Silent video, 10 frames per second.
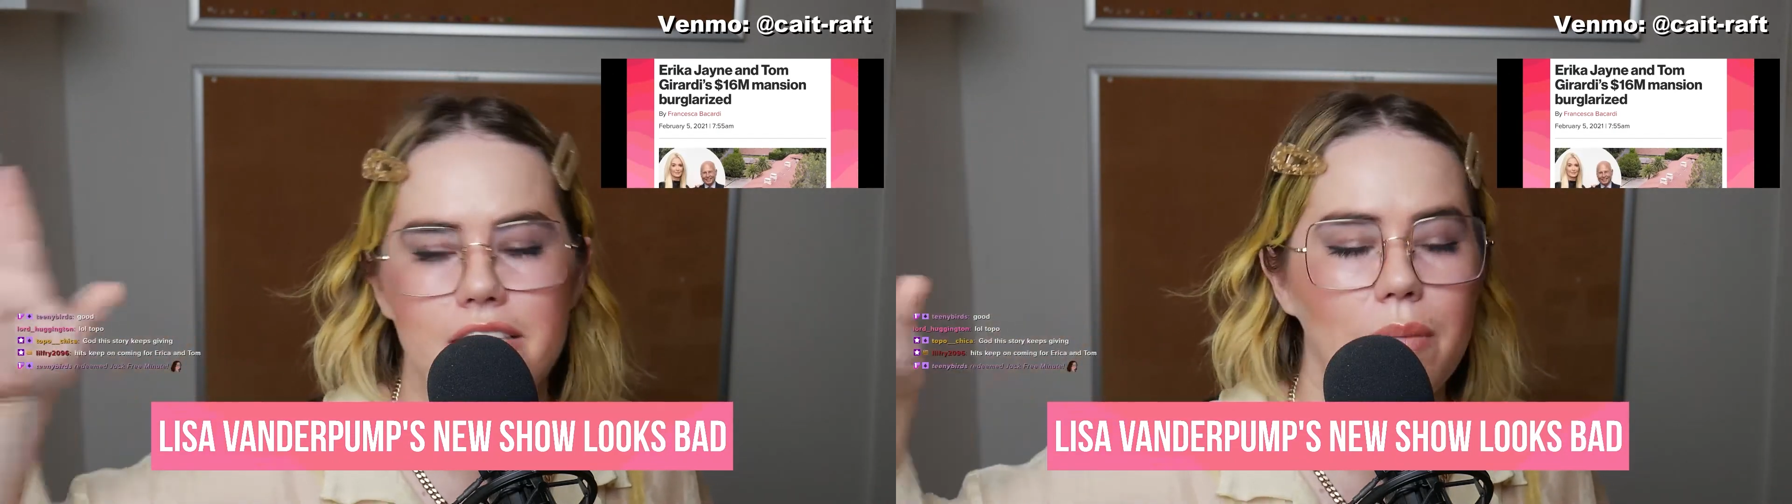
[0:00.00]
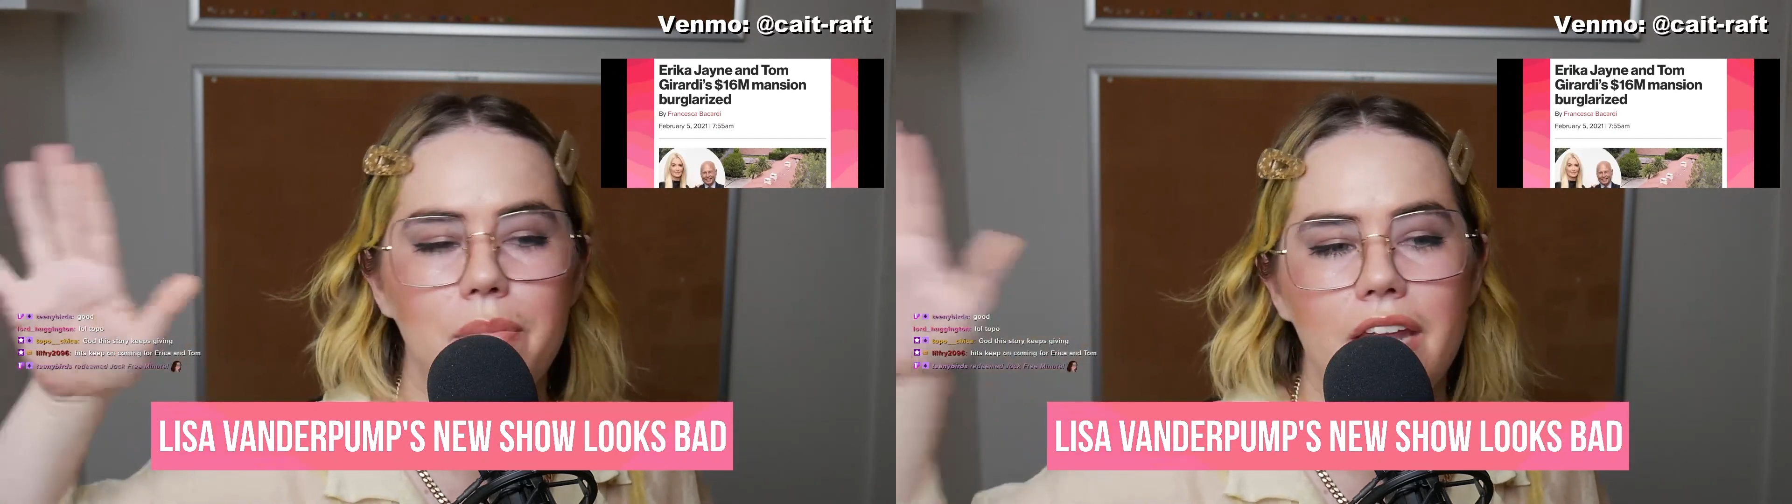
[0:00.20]

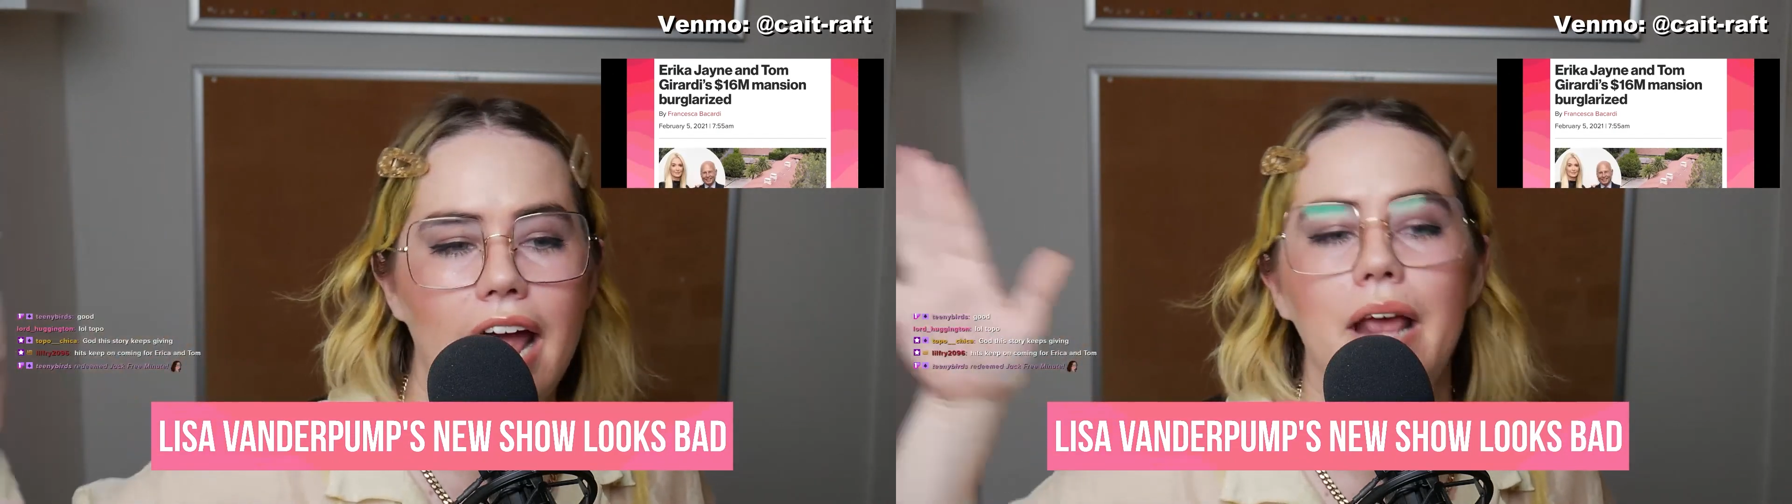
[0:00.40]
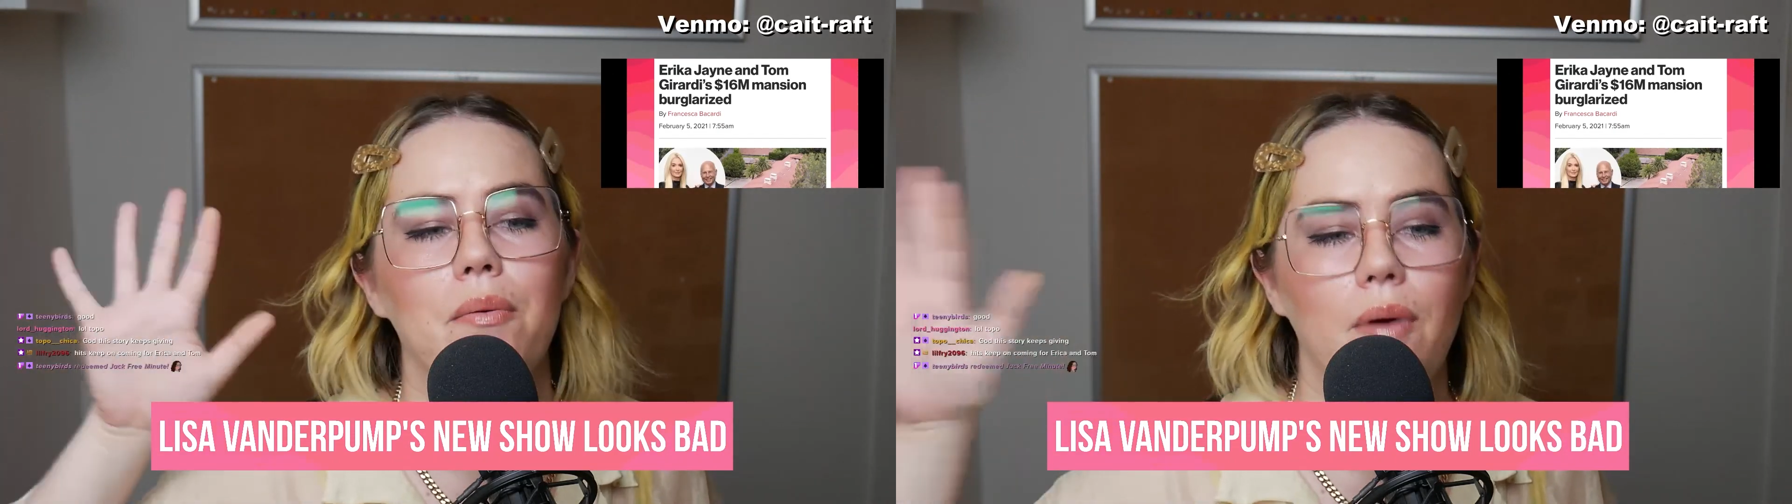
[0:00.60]
Something
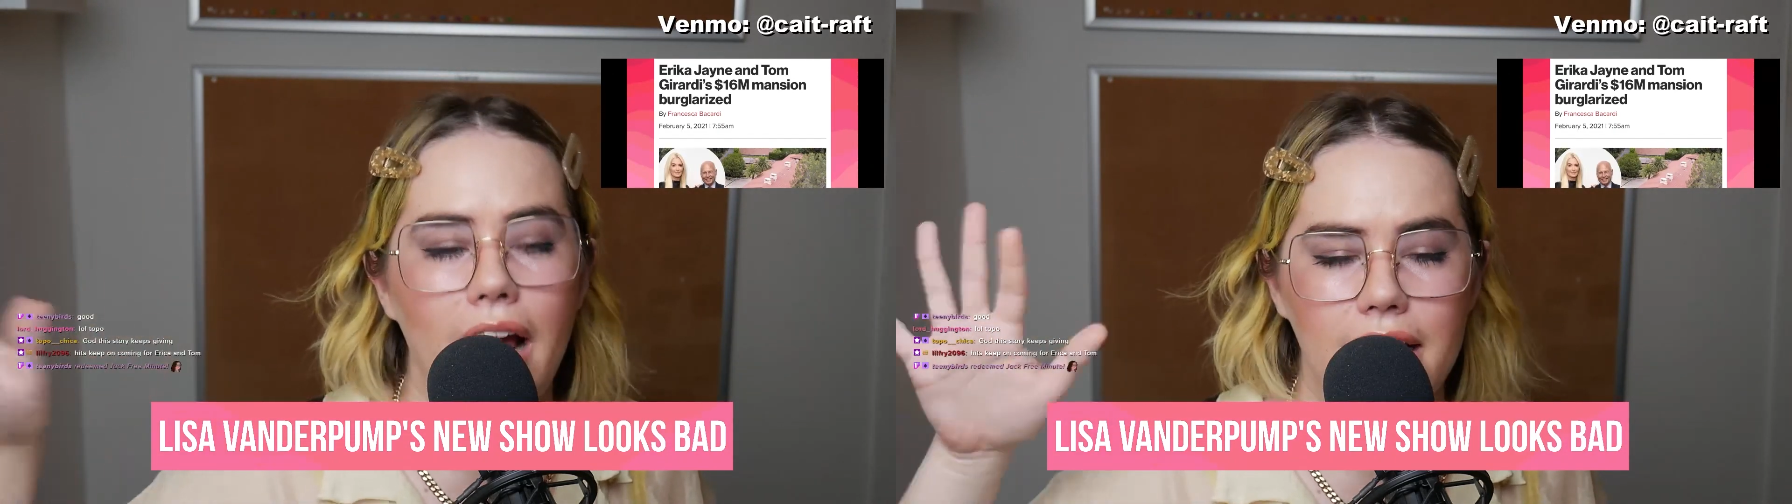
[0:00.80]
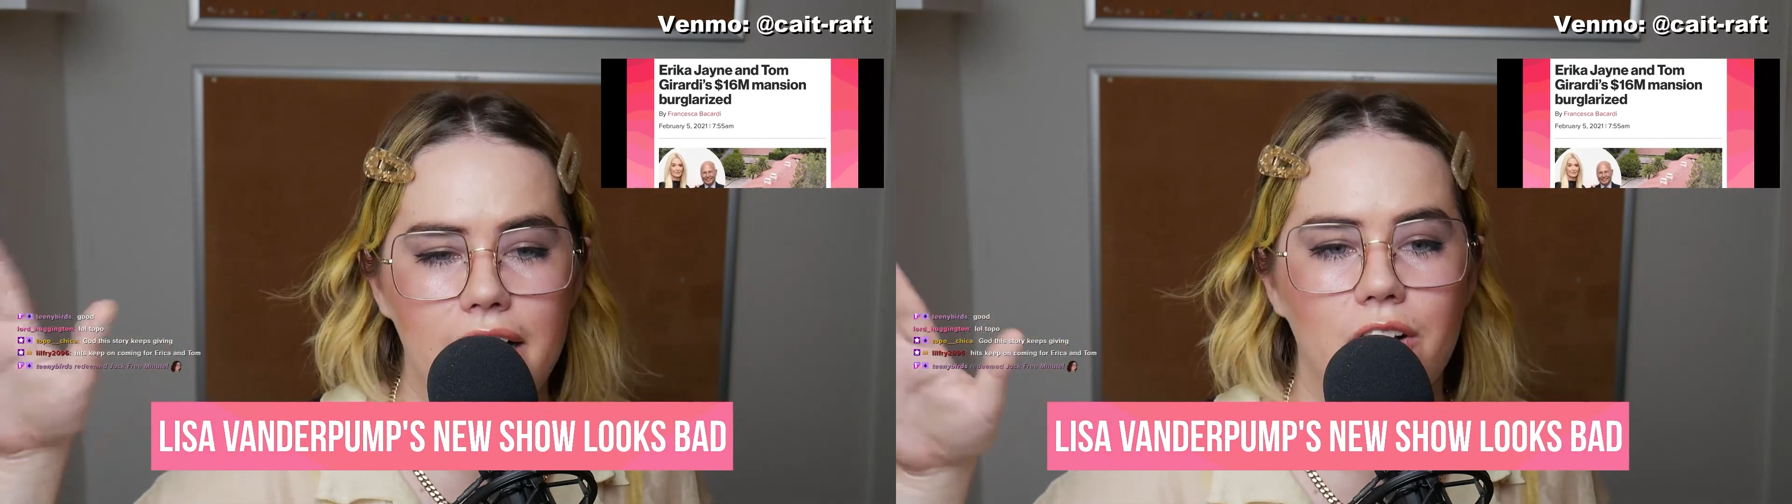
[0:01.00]
ain't
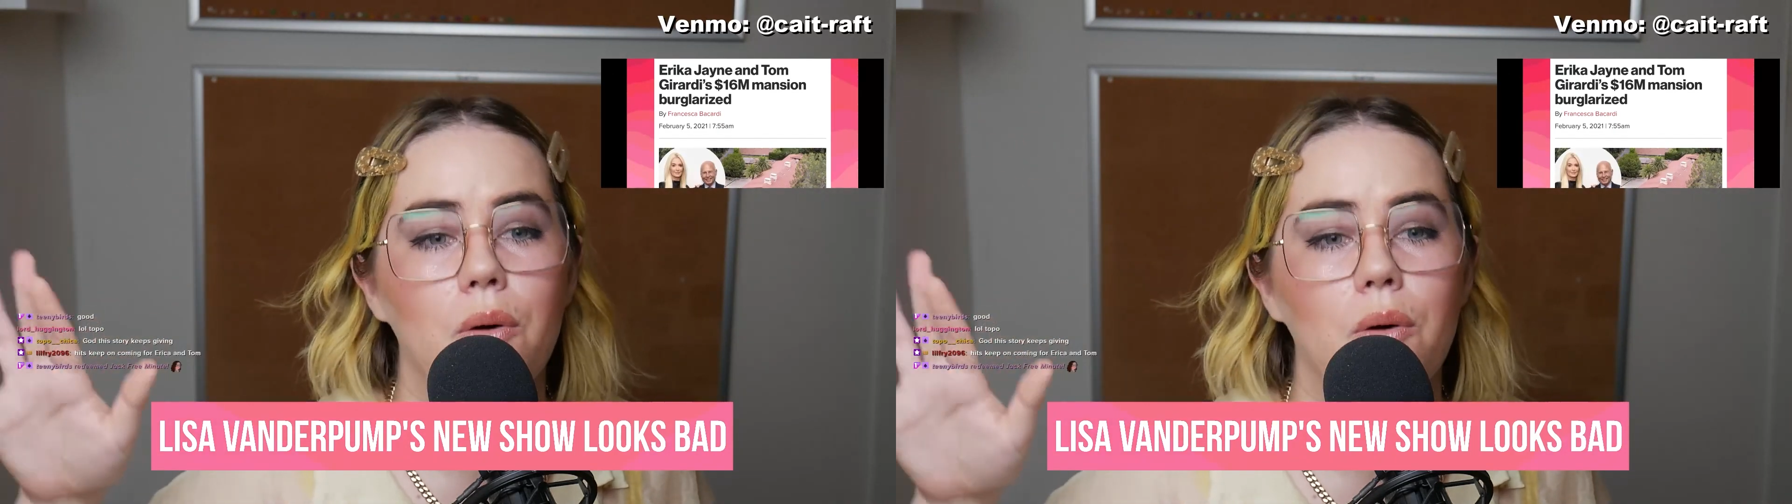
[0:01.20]
right here.